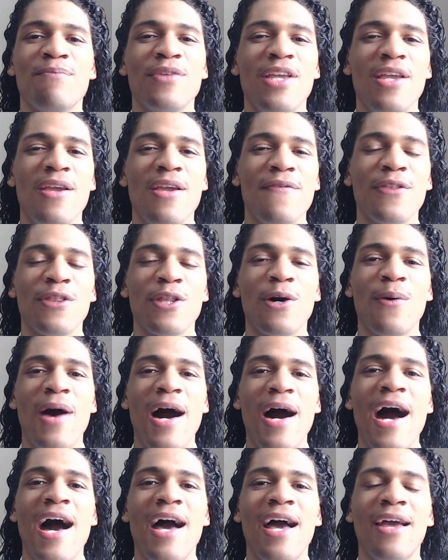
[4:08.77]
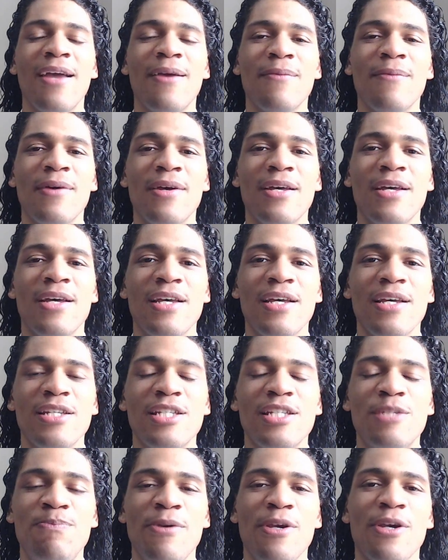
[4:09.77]
even though I
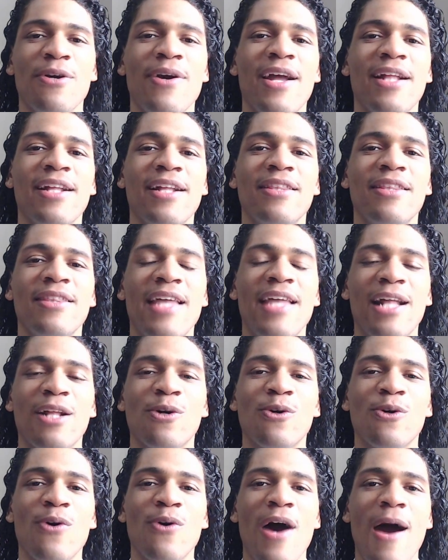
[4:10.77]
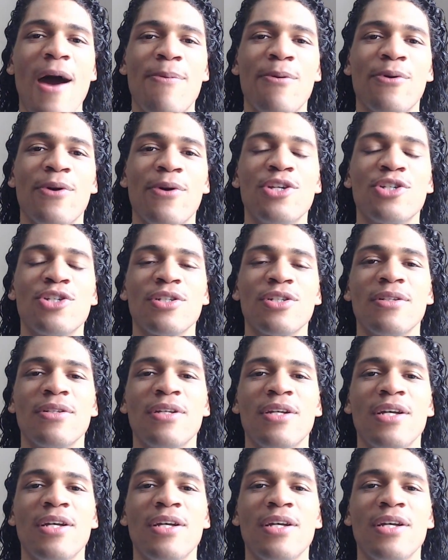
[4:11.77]
spearheaded that whole operation.